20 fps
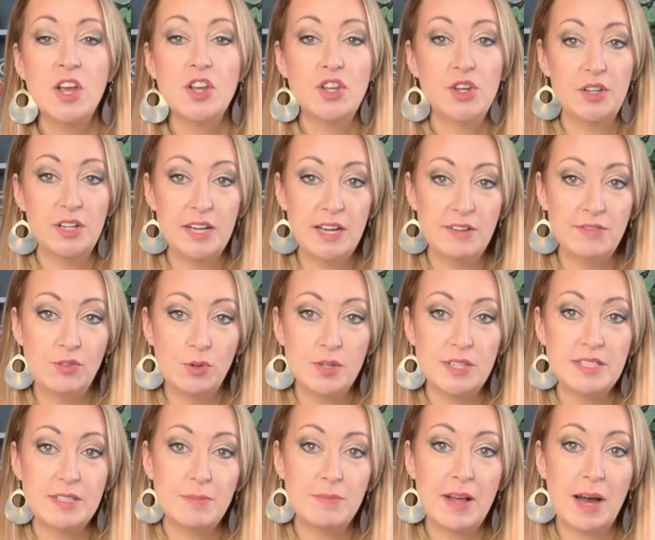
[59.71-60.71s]
You can
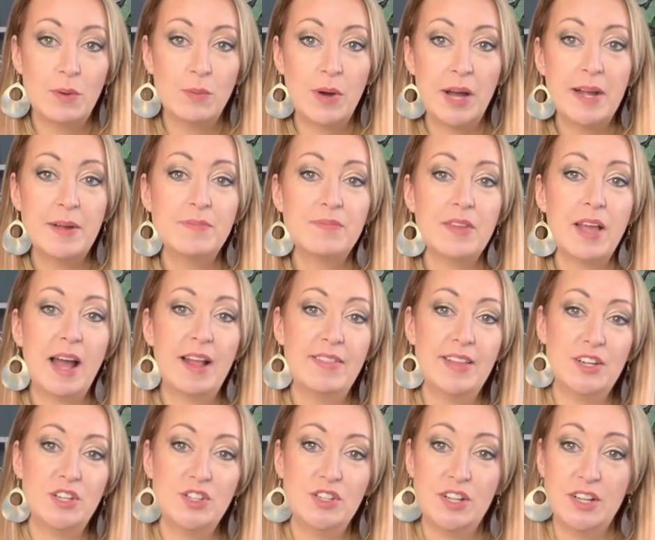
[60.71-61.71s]
invoice them that way, and
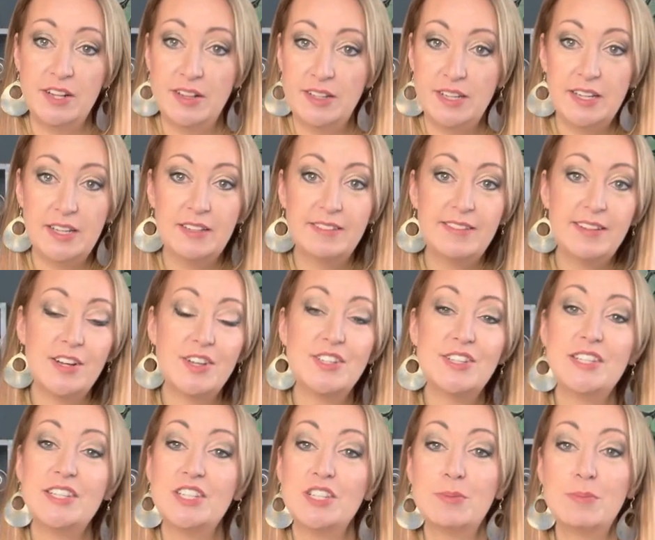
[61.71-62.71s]
then, you, then the
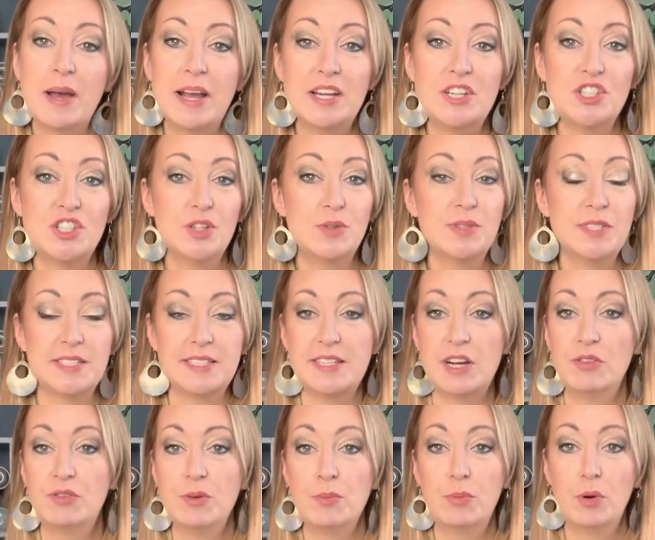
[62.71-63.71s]
CIC just pays you as a
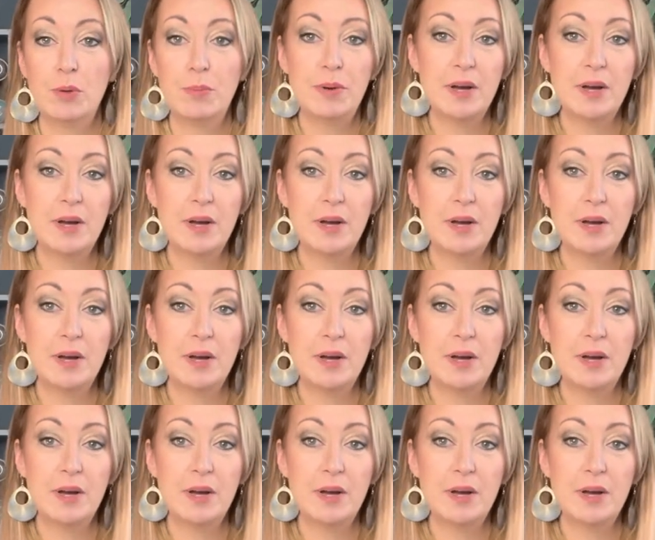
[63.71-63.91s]
self employed